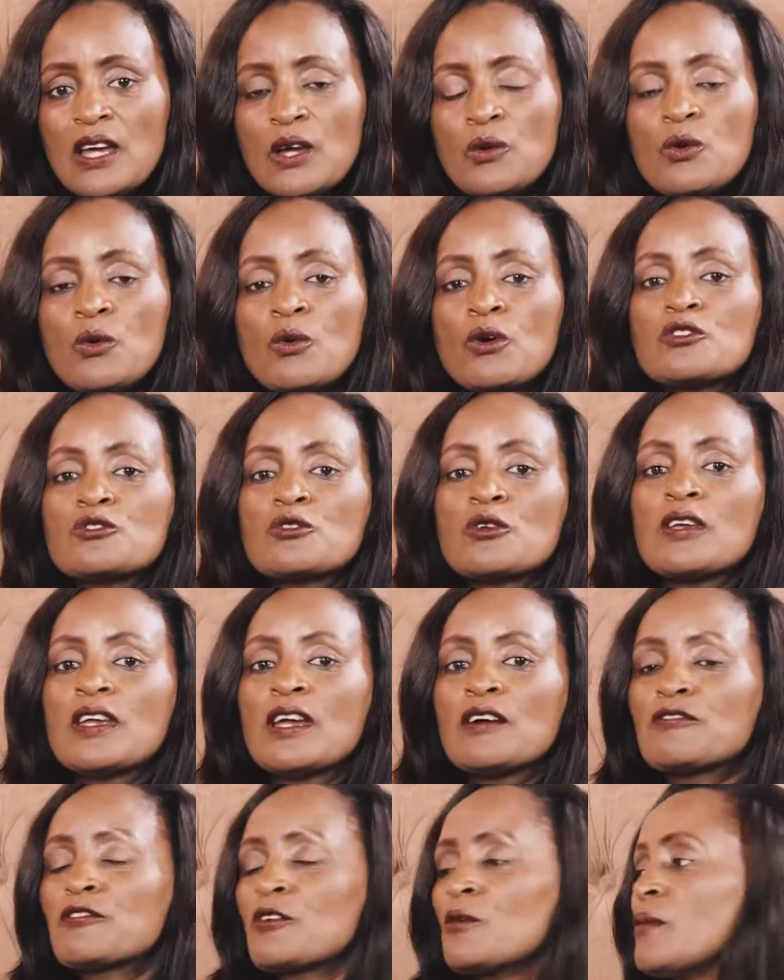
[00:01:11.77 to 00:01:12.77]
We want to
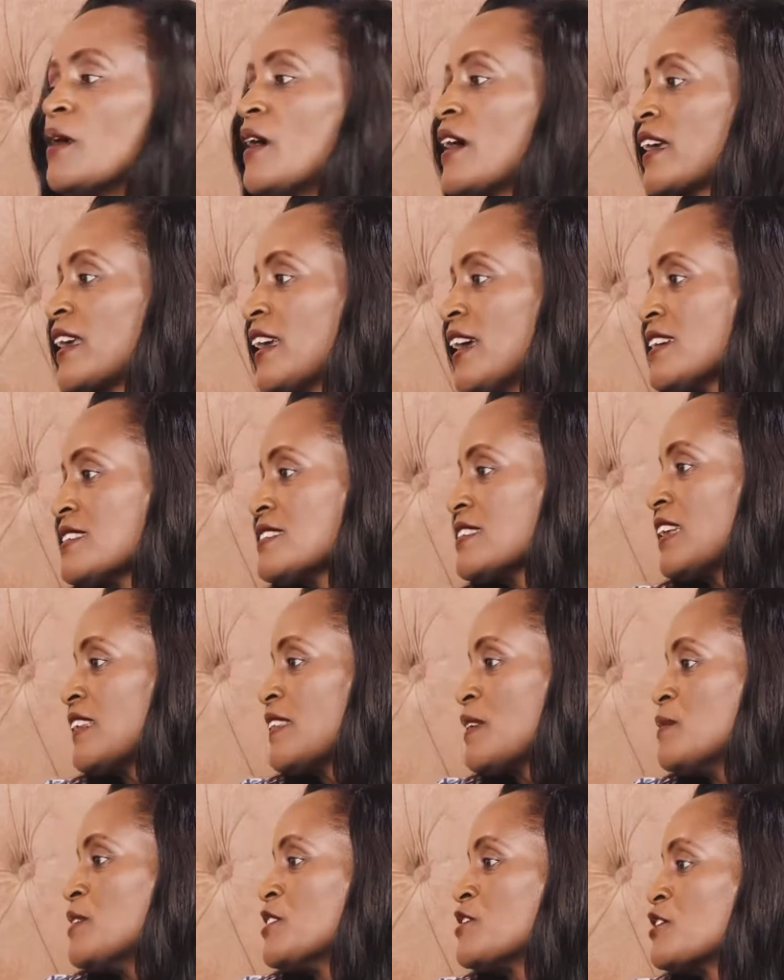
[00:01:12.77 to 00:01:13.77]
hear from our guests. Let
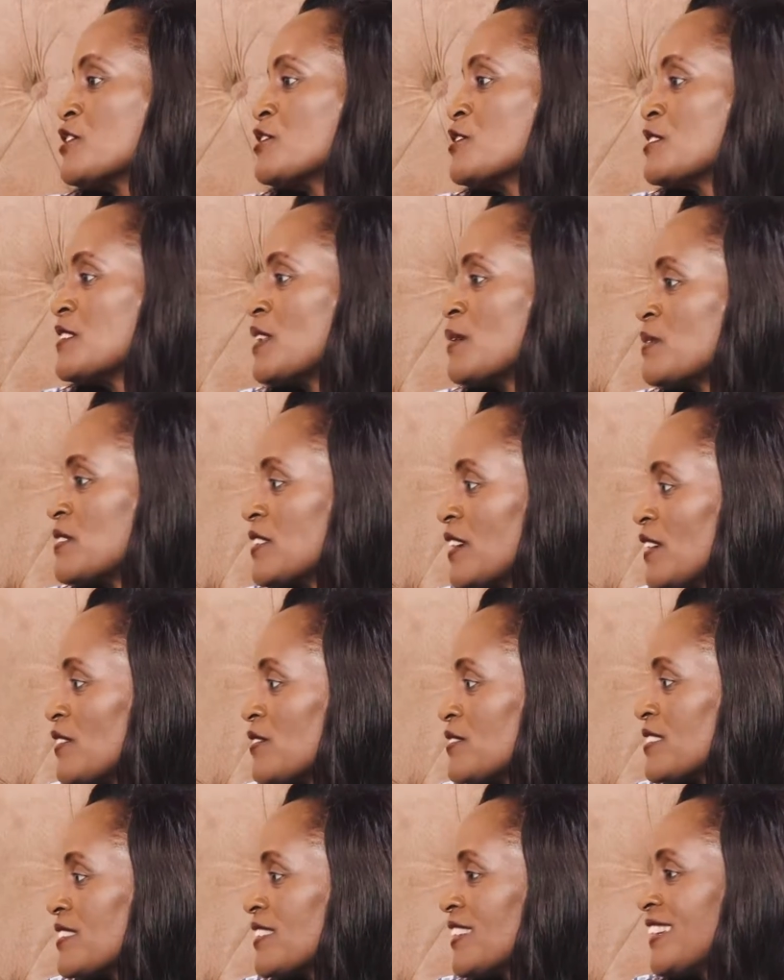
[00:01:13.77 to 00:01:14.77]
them introduce themselves.